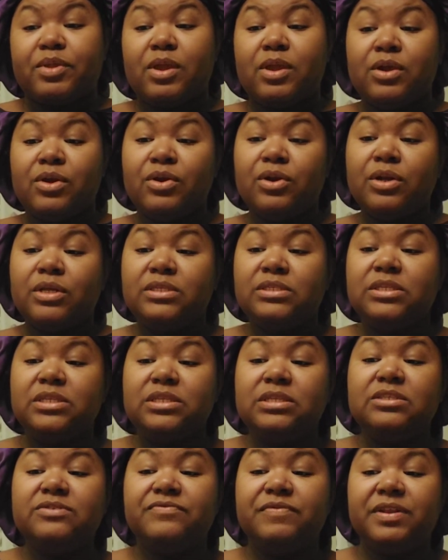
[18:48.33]
you're gonna see
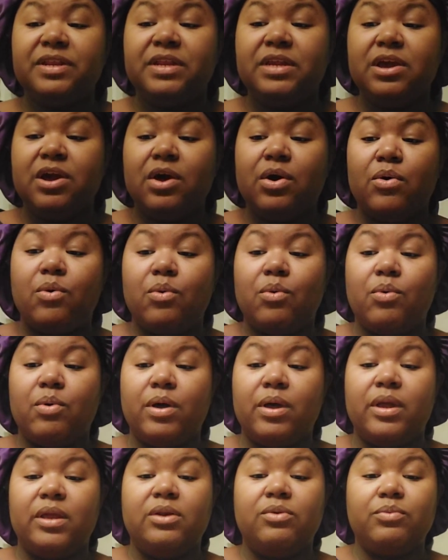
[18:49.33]
this video
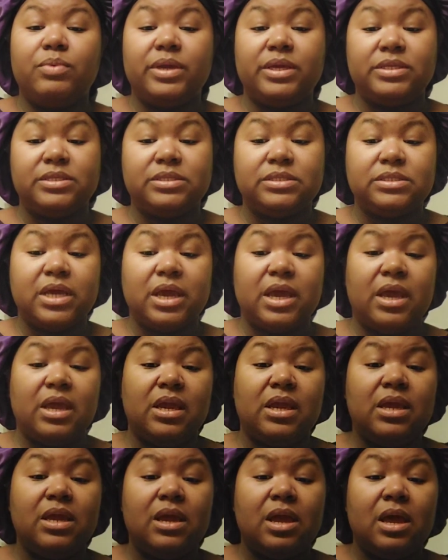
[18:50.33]
on
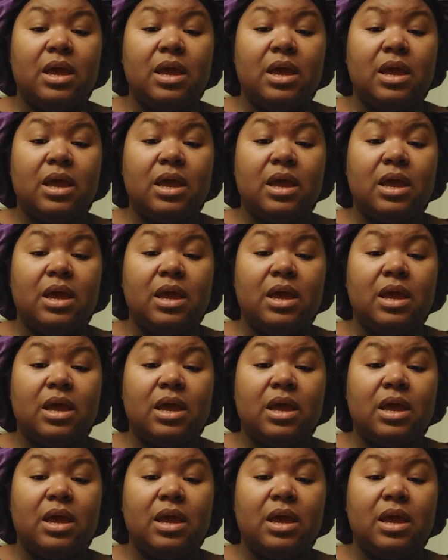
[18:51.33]
Wednesday,